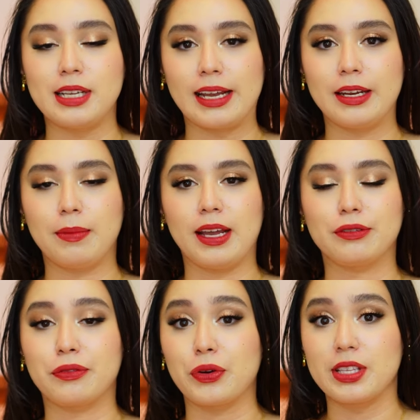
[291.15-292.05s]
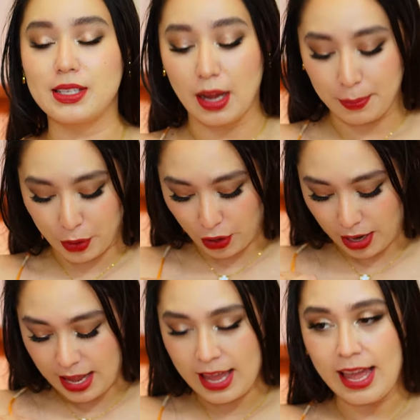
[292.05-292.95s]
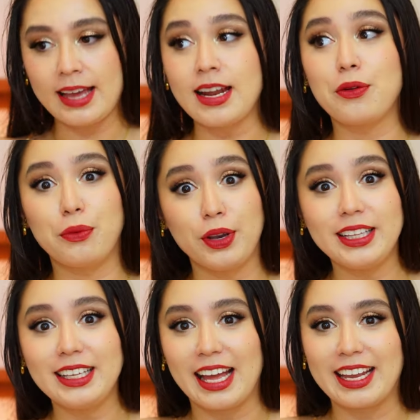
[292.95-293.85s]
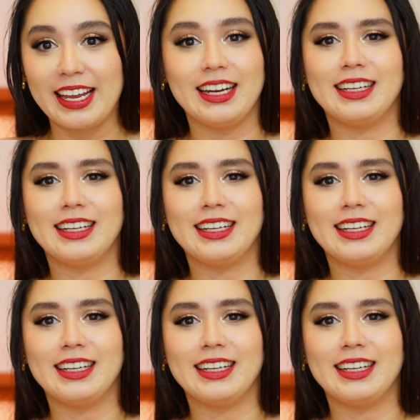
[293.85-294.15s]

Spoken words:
Dynamite for the summer, and I really like it.